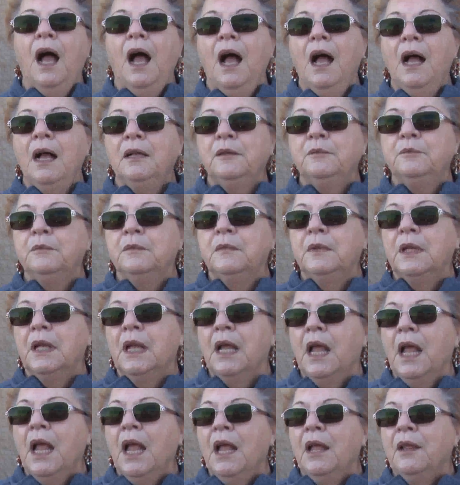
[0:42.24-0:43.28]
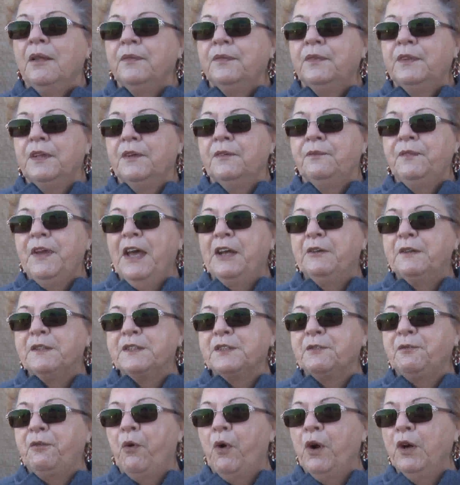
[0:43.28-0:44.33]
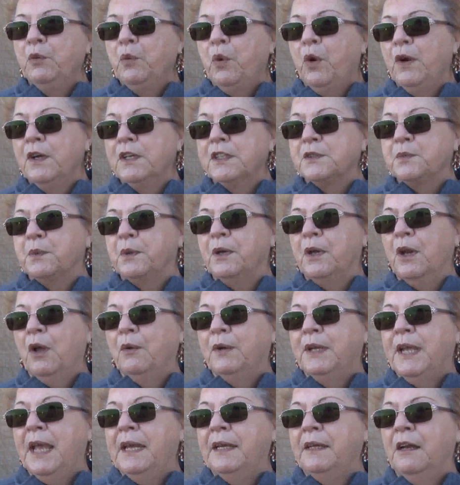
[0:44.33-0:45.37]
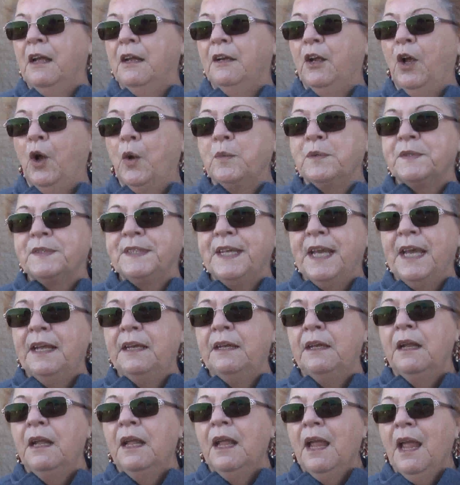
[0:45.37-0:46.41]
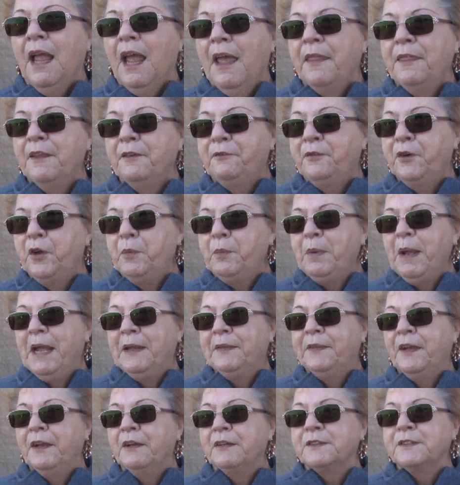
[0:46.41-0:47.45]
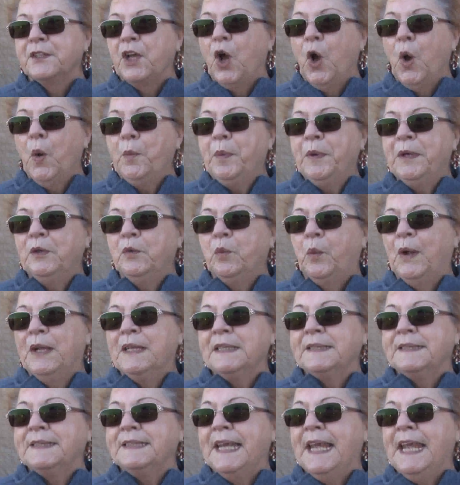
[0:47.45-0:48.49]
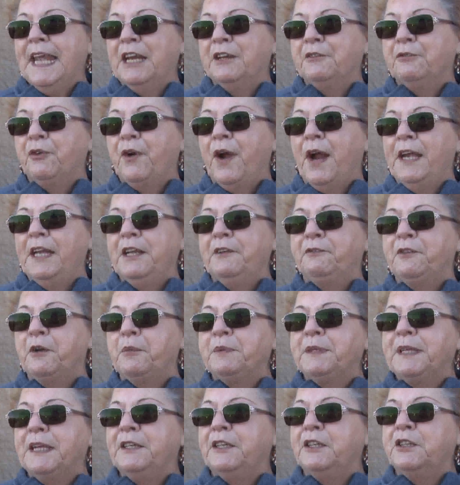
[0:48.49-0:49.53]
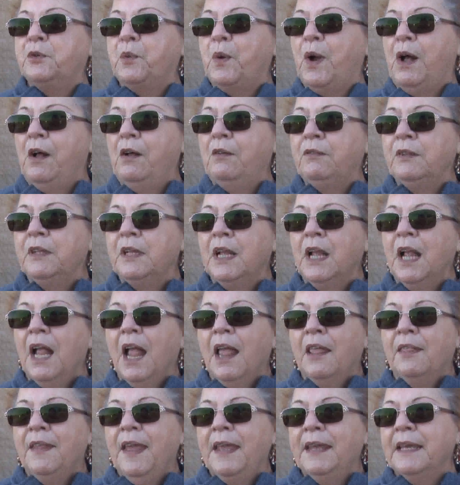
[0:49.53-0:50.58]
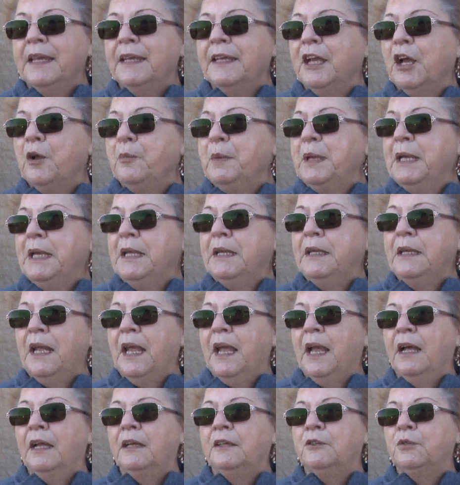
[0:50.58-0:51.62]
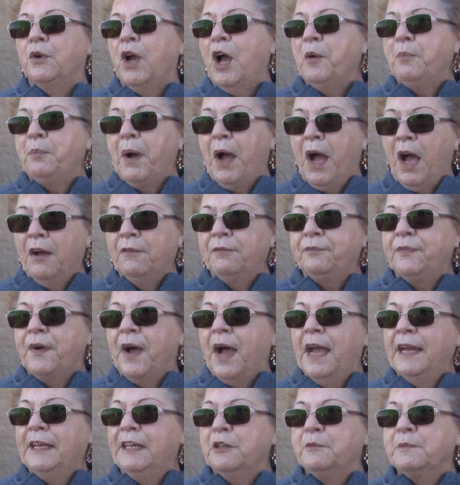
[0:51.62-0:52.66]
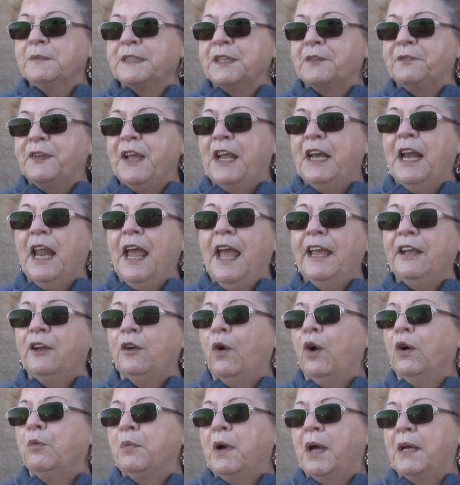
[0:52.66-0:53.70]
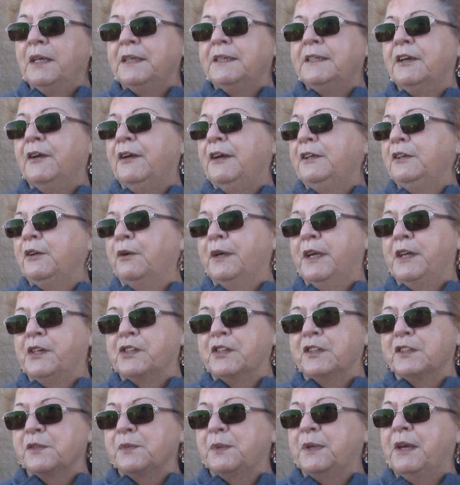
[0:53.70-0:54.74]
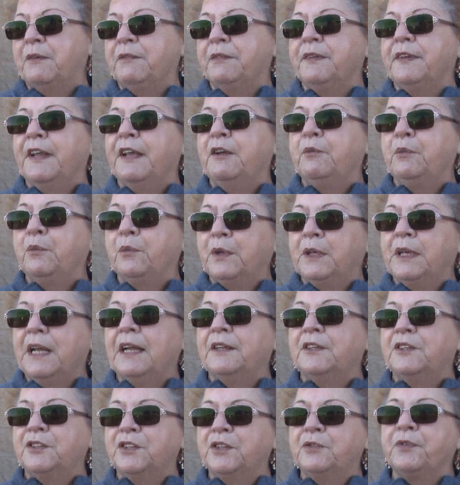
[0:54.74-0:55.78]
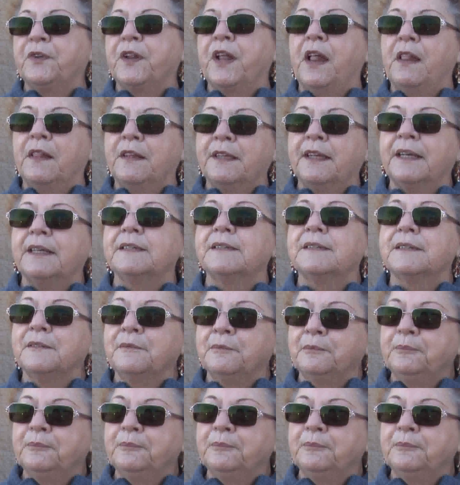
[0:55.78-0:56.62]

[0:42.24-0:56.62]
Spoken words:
The Veterans of Foreign Wars, we're located on Homestead, and the food bank there is open Wednesday and Friday from 10 to 12. They can come in and drop off items if they'd like, or monetary donations, whatever they would like to do for the holidays.